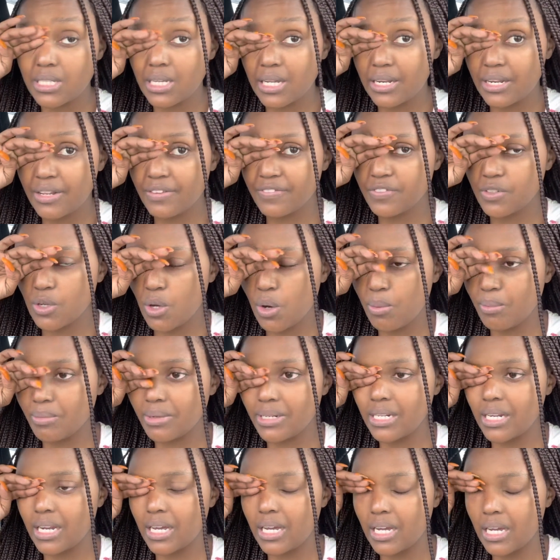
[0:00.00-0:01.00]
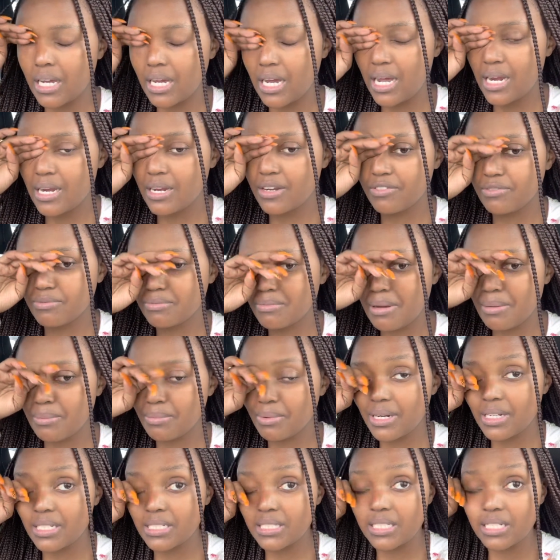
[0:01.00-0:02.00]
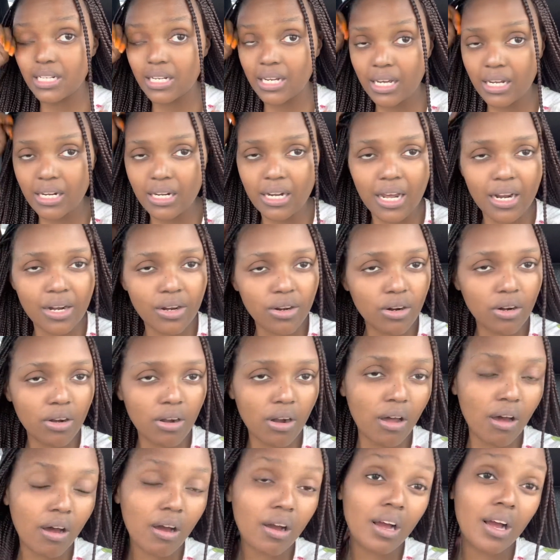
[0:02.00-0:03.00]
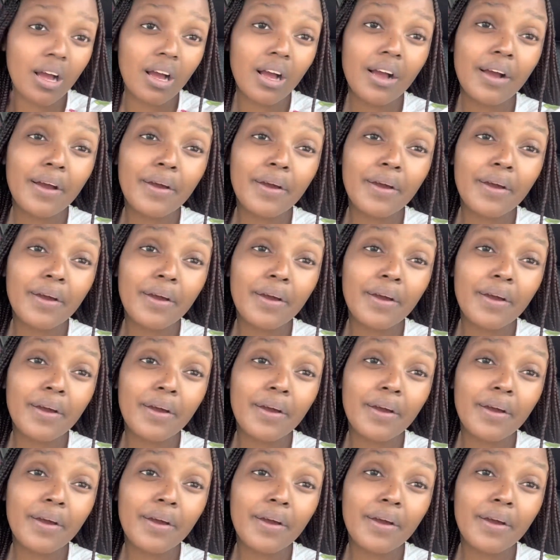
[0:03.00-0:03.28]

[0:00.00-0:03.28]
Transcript: I left home at like I left my place at like nine o'clock